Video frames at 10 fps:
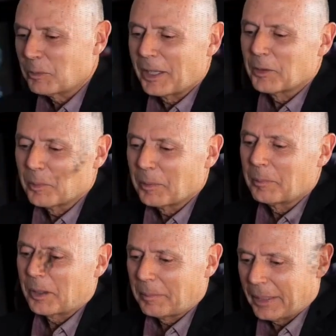for me,
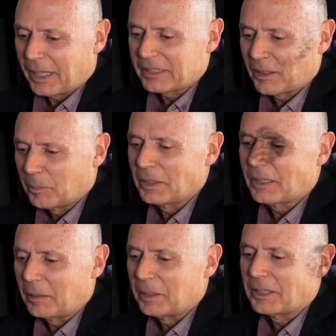because I have mentally
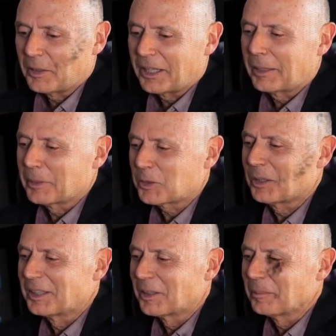greased myself,
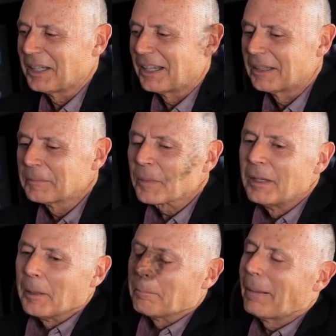and now I have let
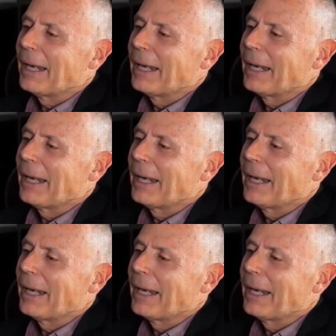go.